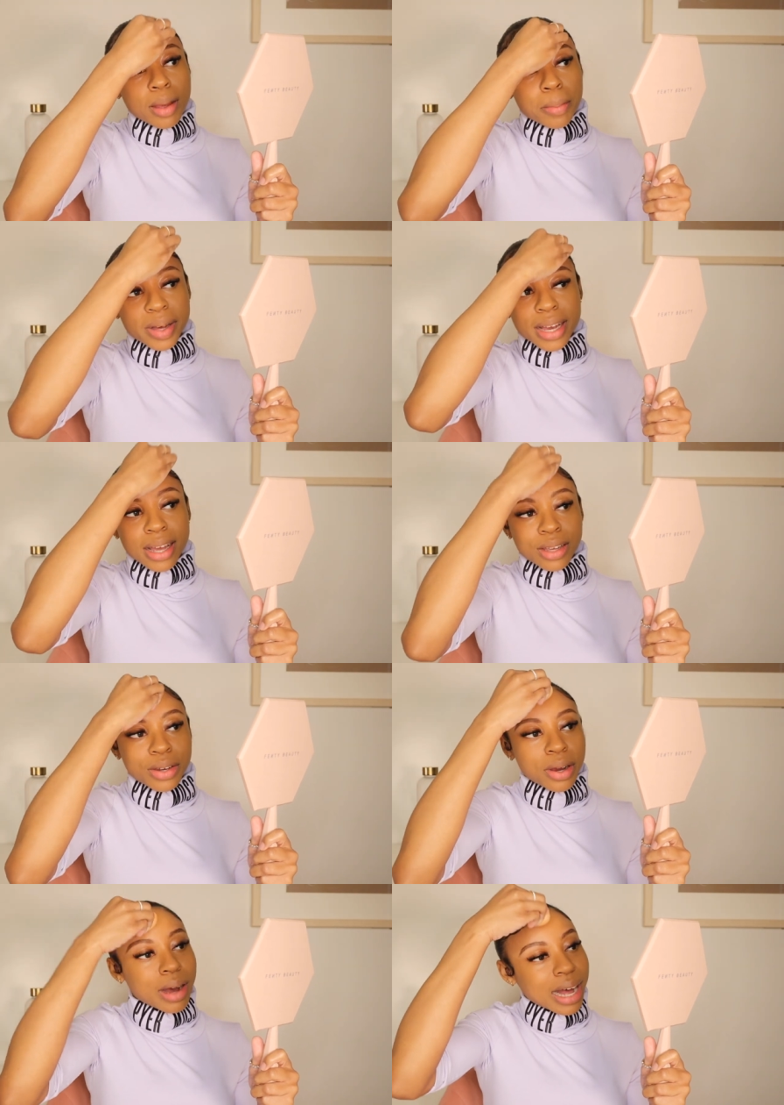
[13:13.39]
But you
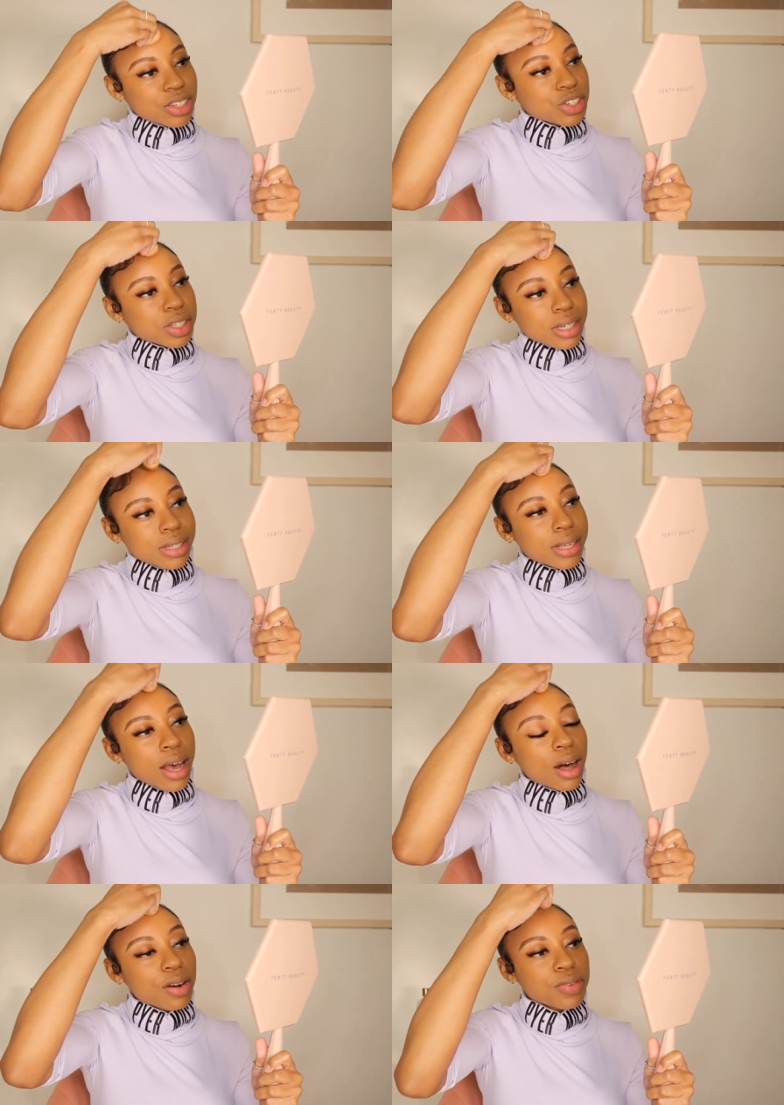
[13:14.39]
know, I just could
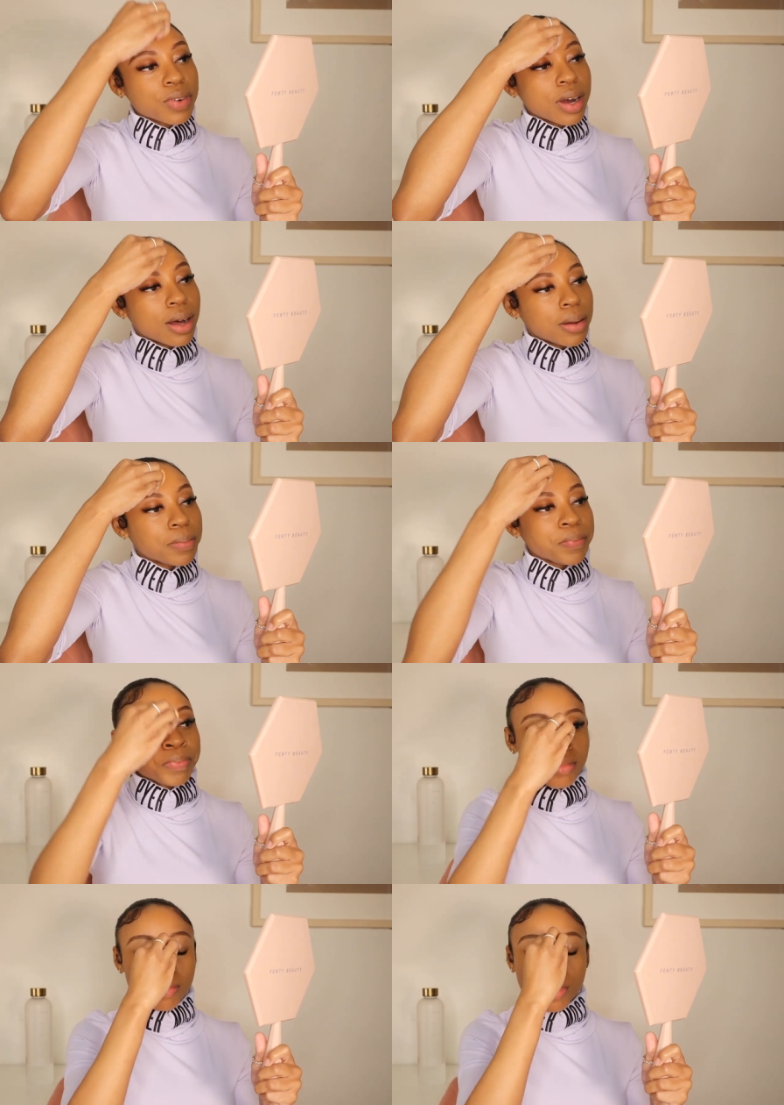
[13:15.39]
tell from
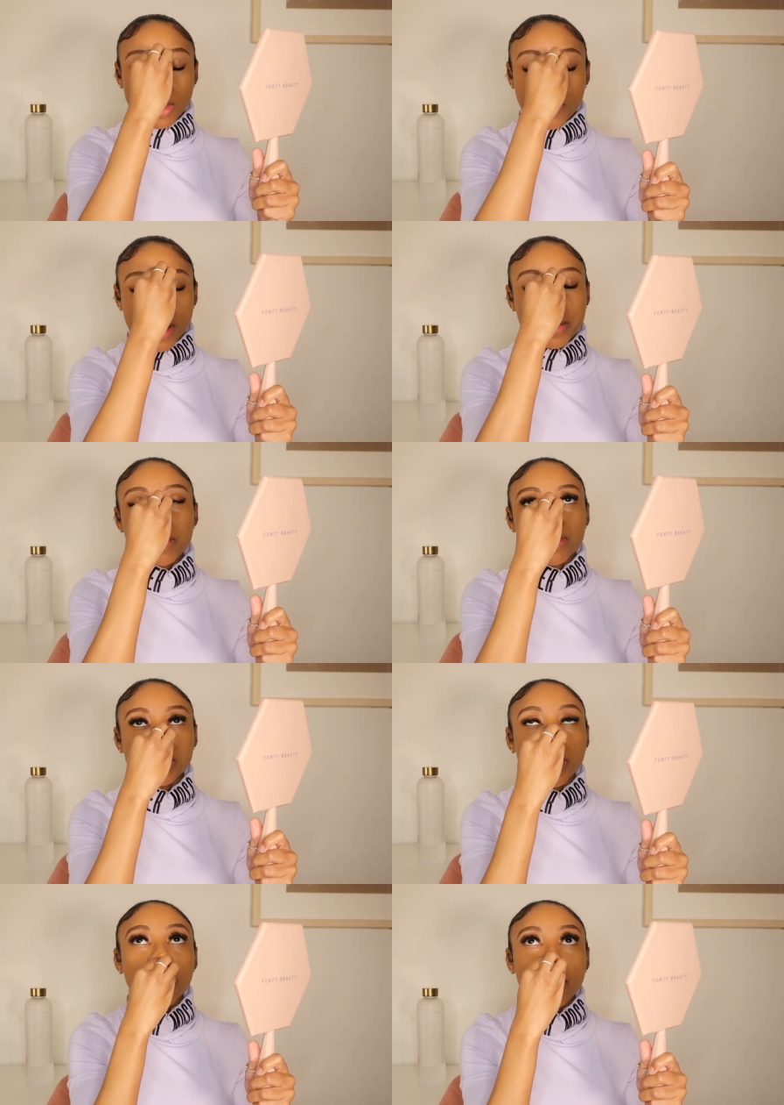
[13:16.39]
the way people
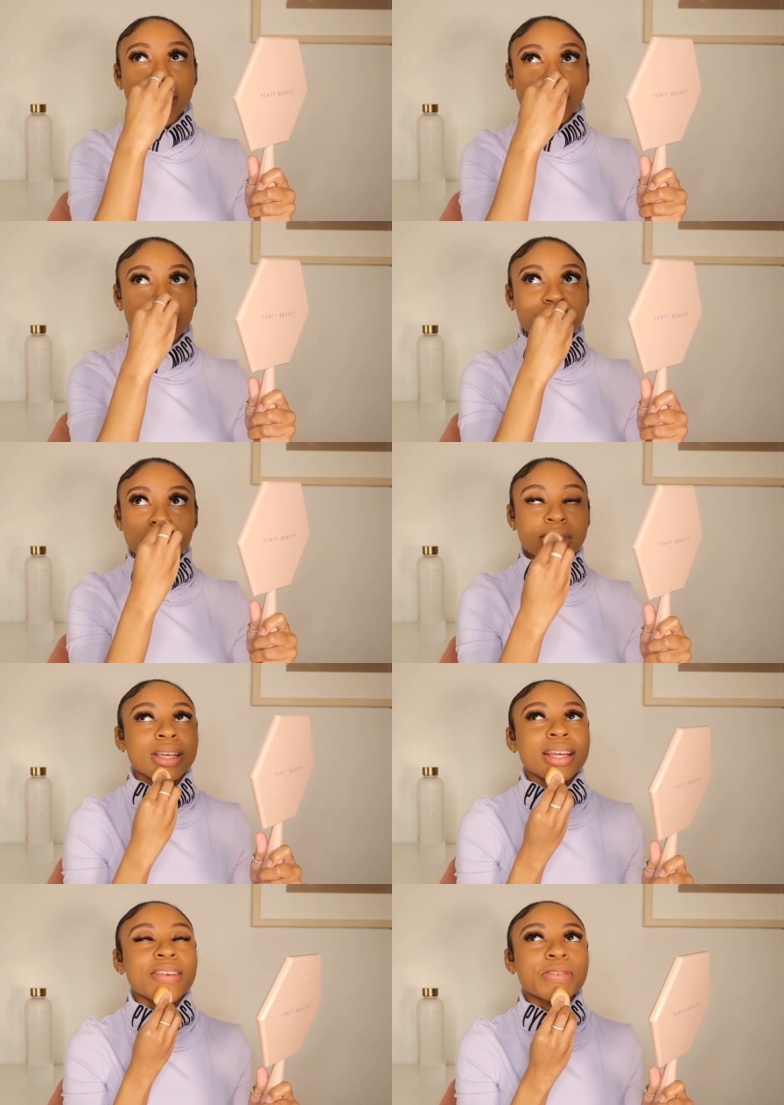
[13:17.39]
spoke about the
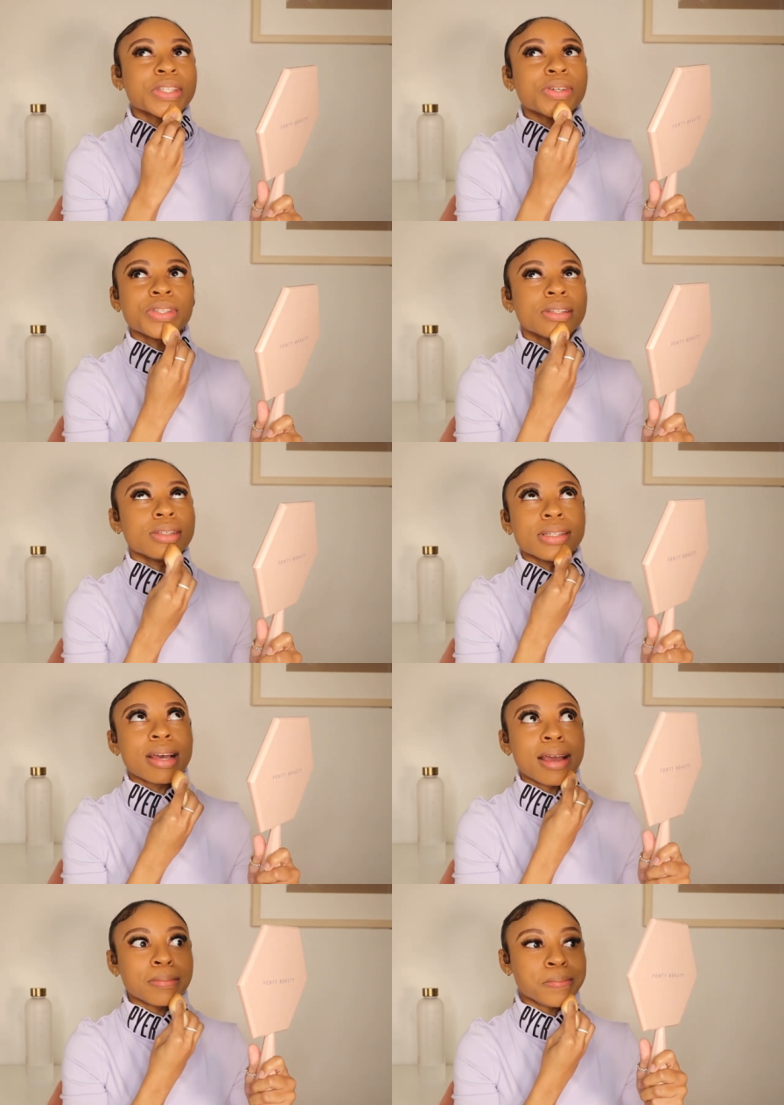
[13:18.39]
boutique, even still to this
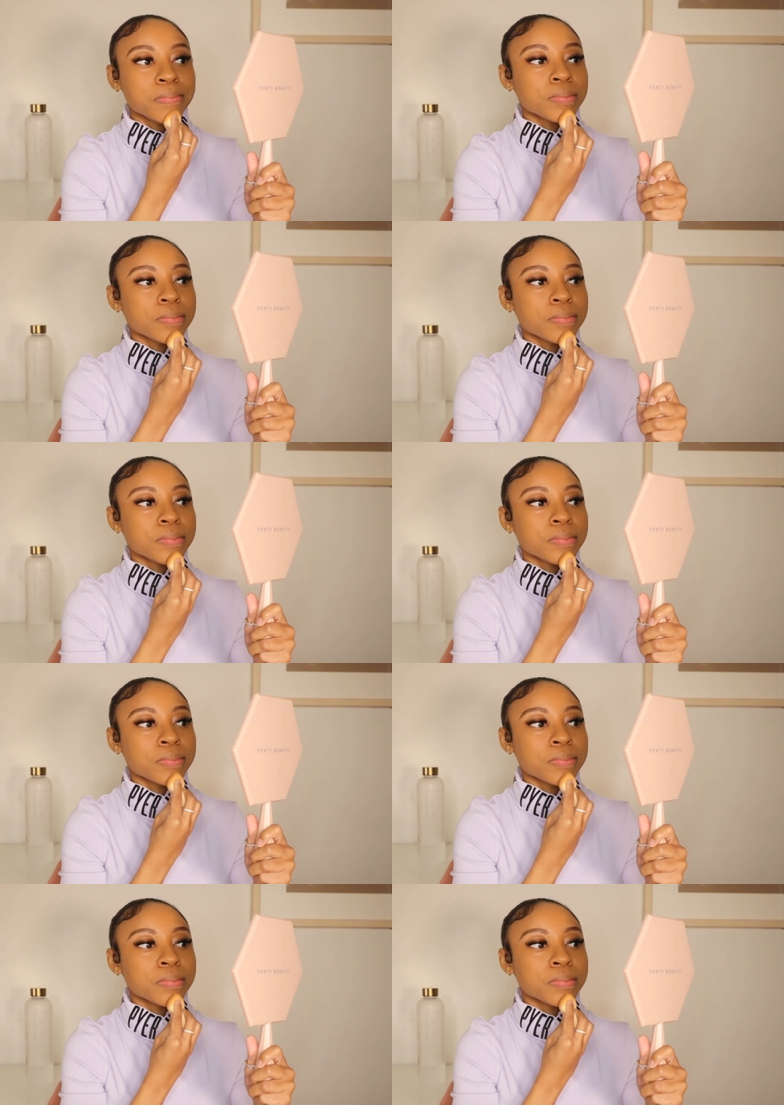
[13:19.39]
day,